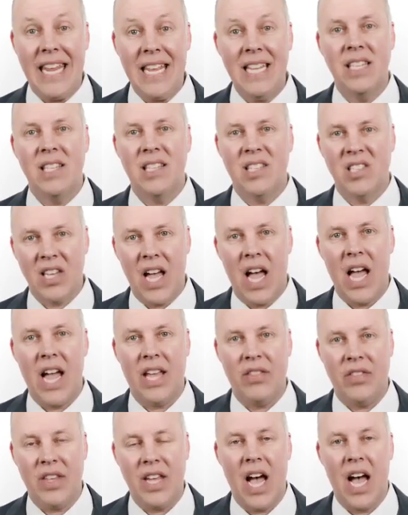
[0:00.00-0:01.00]

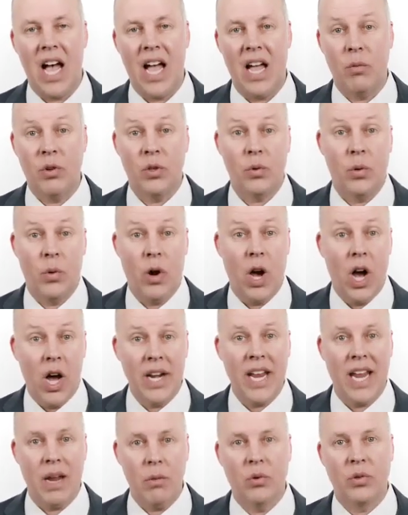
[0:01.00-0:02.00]
inside the eye, which we were
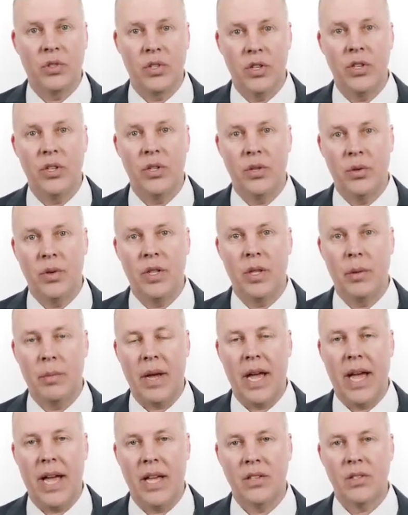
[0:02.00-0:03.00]
unable to do in the
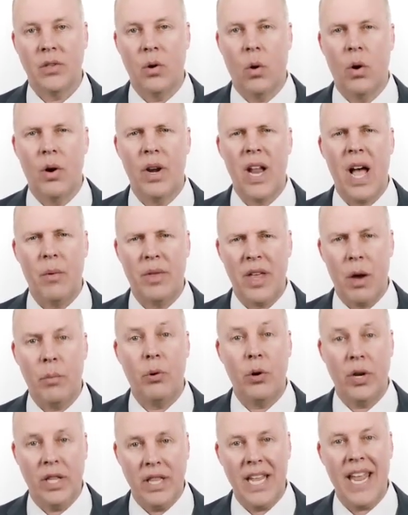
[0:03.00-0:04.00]
past, or not without
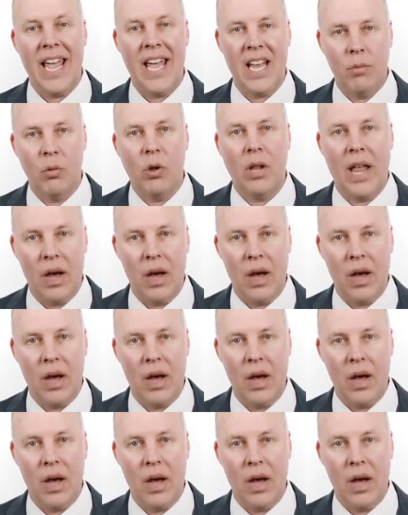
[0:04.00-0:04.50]
putting the animal